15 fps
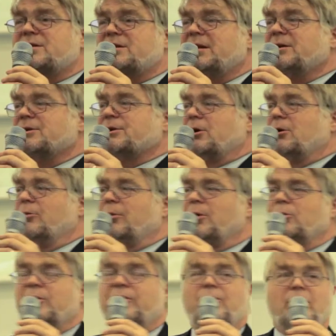syndrome
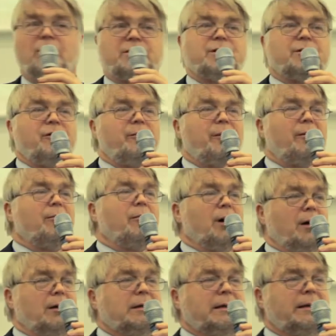that we've got to
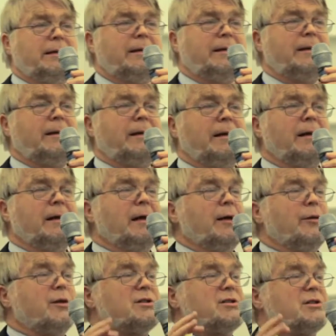remember.
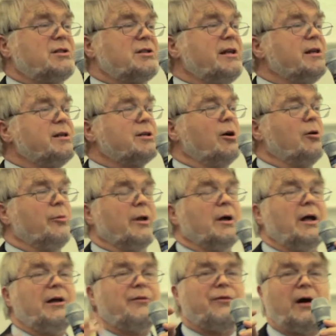There's the syndrome
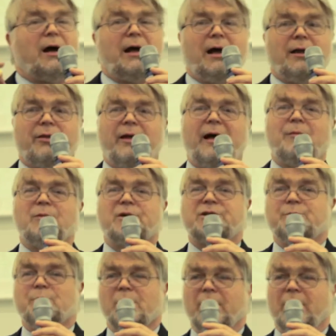that if I had that
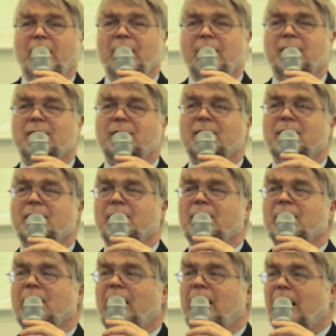much money,
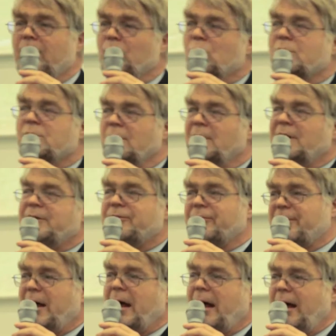I wouldn't
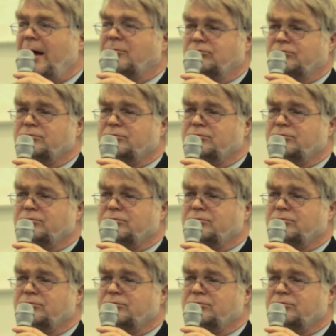live there.